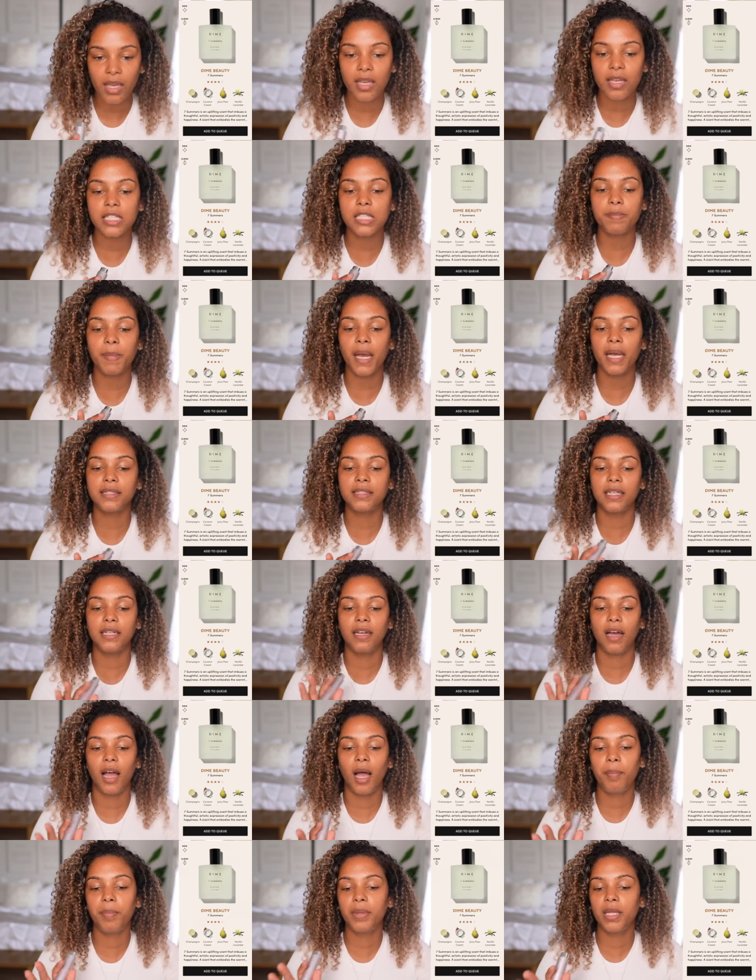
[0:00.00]
Expect an
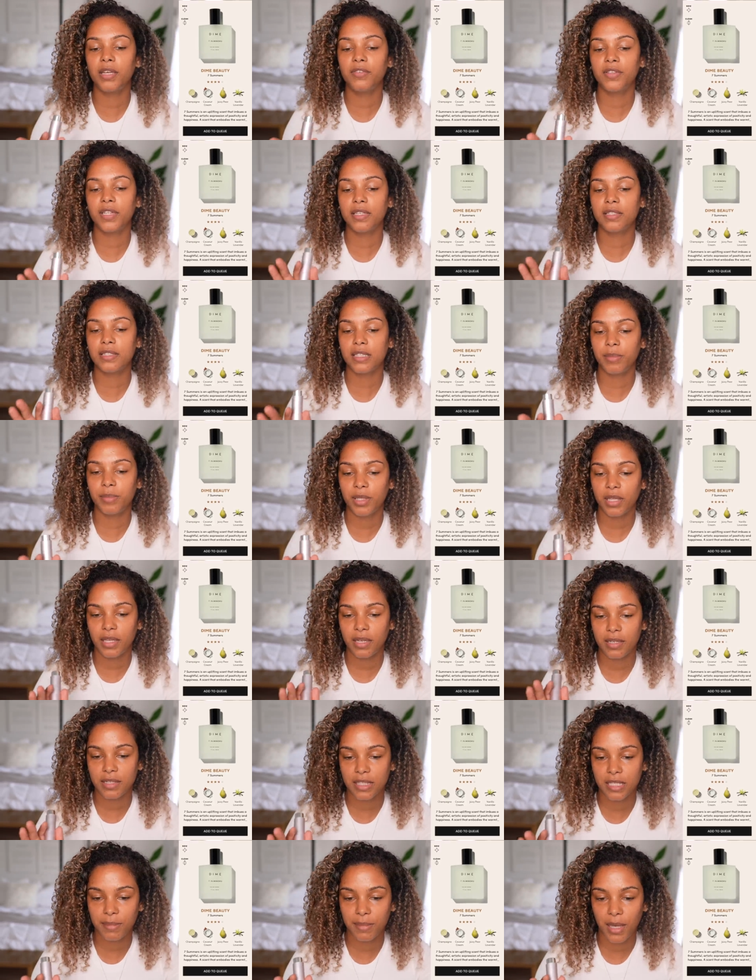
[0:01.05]
uplifting, stimulating
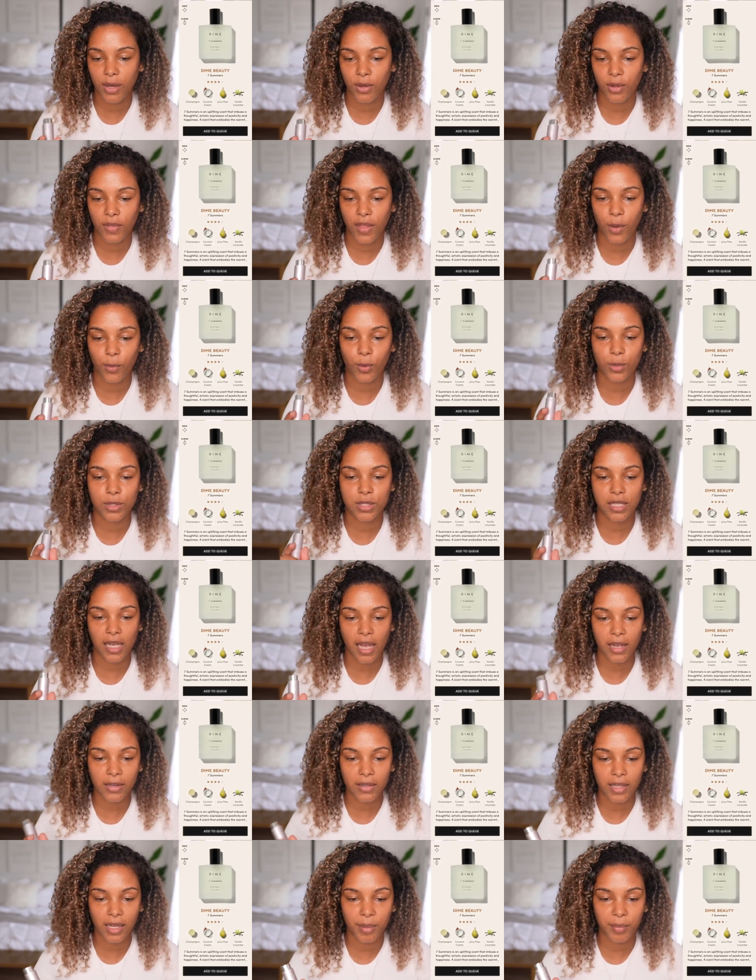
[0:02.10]
smell that will
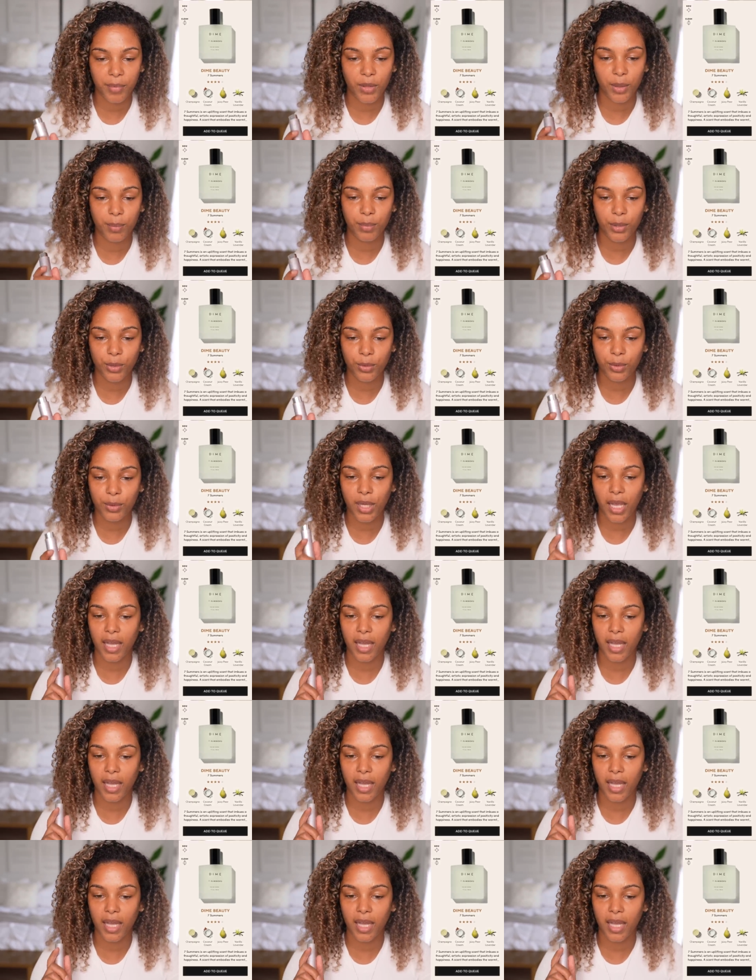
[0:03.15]
dial up the mood